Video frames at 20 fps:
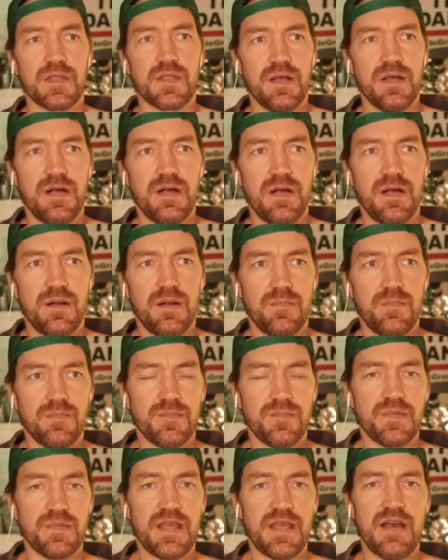Um,
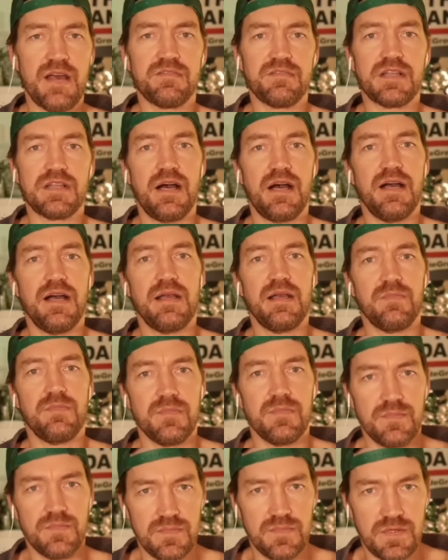they have
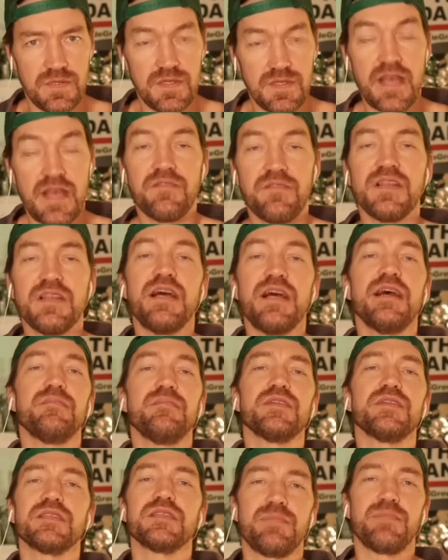time, have time
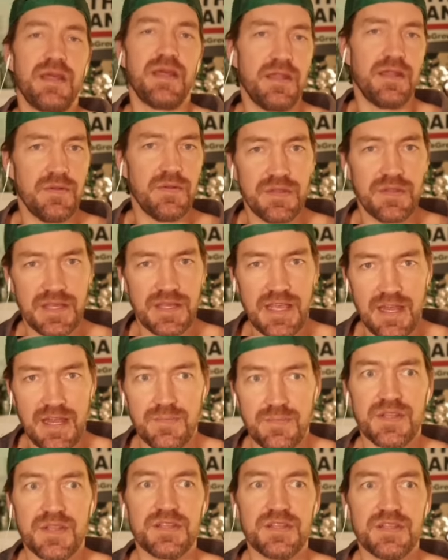to spend with the
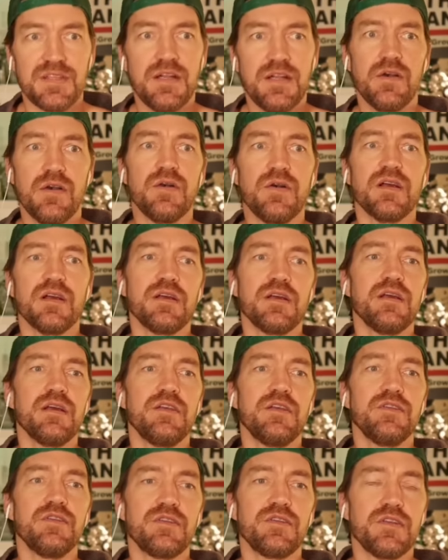cannabis. You know,
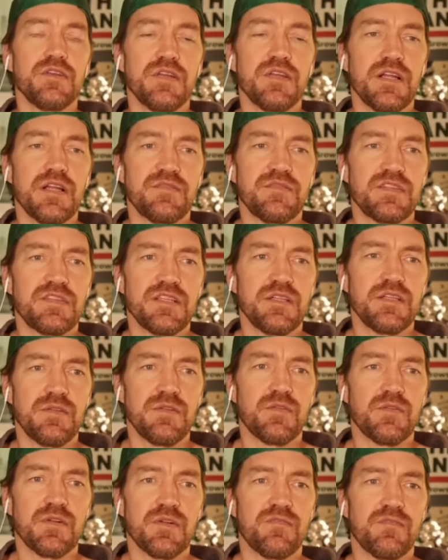you, I've seen
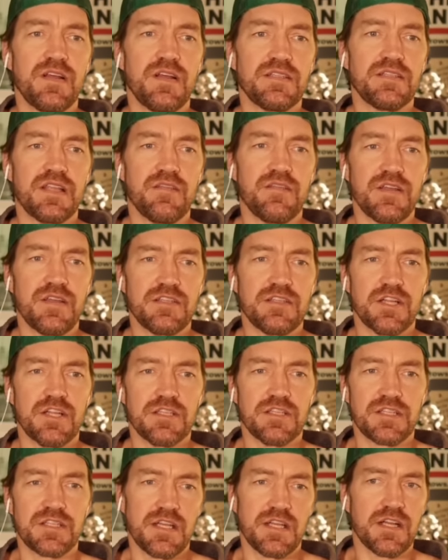it where events I think
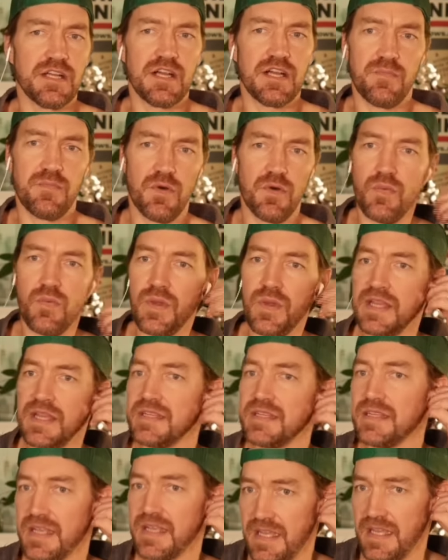judges get a couple
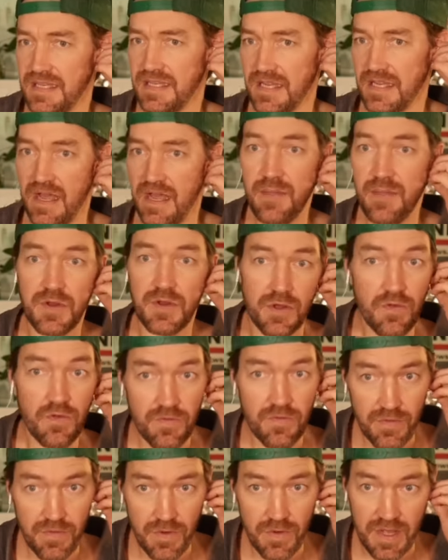weeks, they get time to go
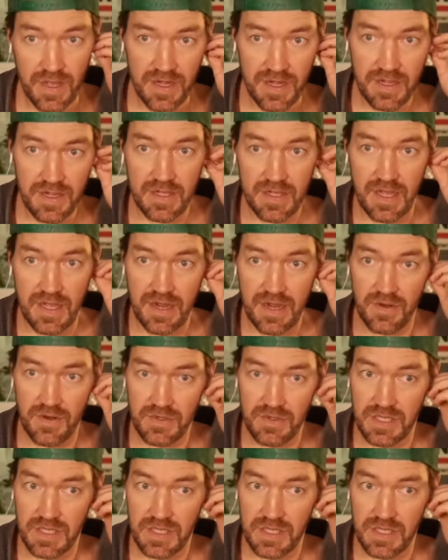through it. I know yeah.